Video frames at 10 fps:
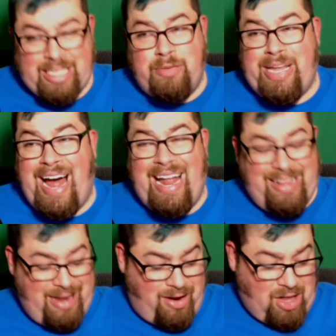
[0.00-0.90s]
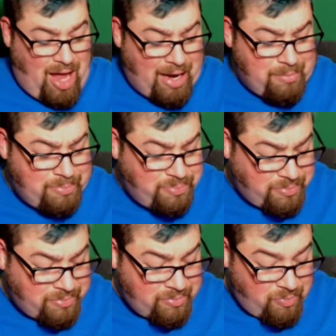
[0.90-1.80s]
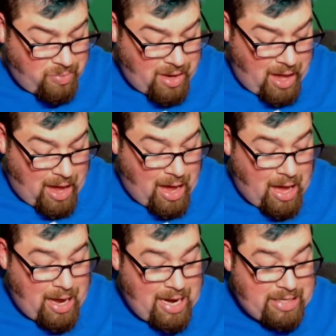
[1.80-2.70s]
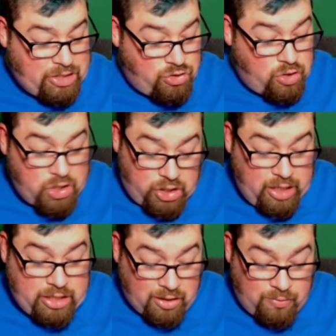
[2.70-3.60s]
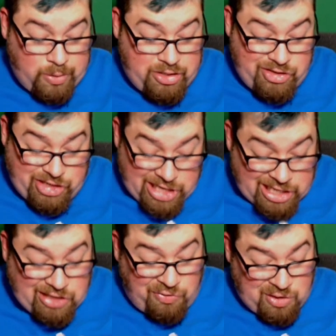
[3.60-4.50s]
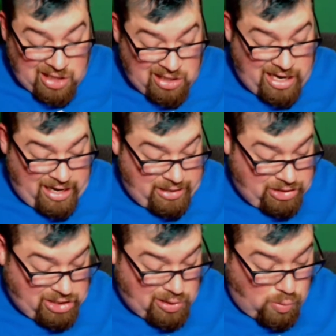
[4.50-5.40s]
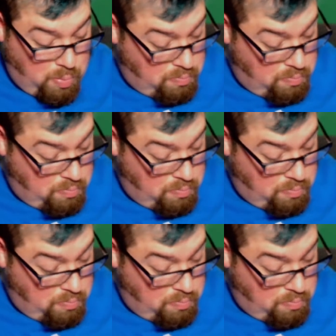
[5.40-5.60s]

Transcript: it to be hot there a lot. Uh, and it's traditionally served with cheese for dunking, so